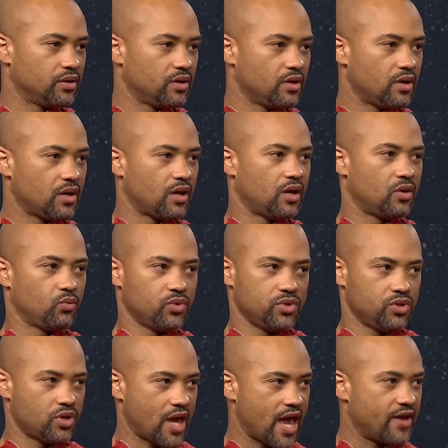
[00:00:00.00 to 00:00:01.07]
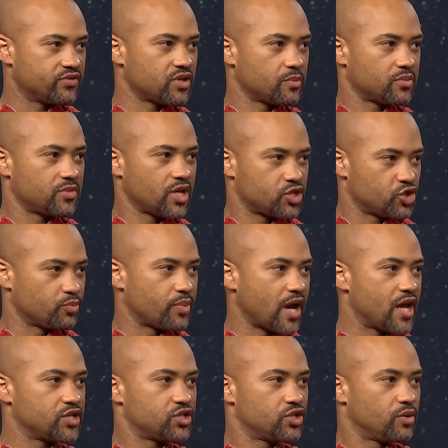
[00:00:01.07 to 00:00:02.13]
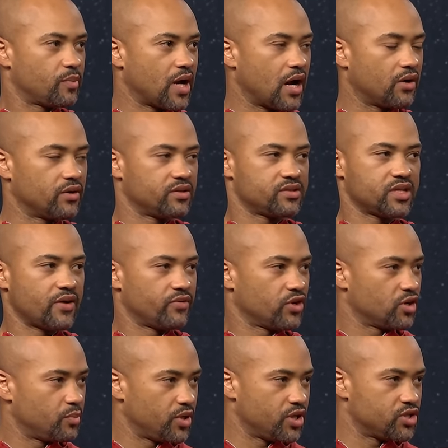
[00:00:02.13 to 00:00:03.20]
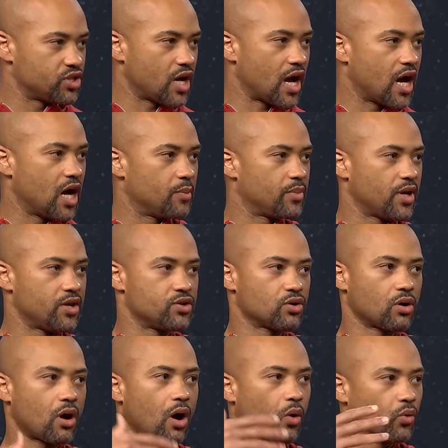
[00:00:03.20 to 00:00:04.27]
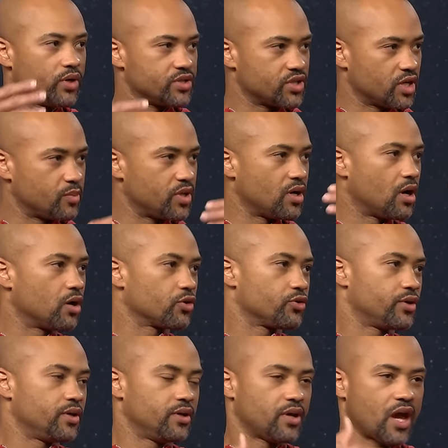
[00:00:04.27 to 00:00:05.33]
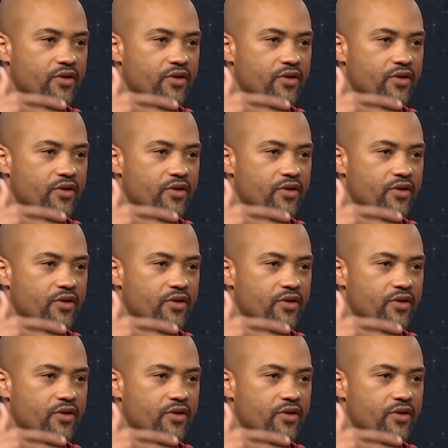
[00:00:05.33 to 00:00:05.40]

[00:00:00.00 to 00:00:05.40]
Right. And when you have something that you're passionate about, it's never going to be a job and you're always going to be hungry.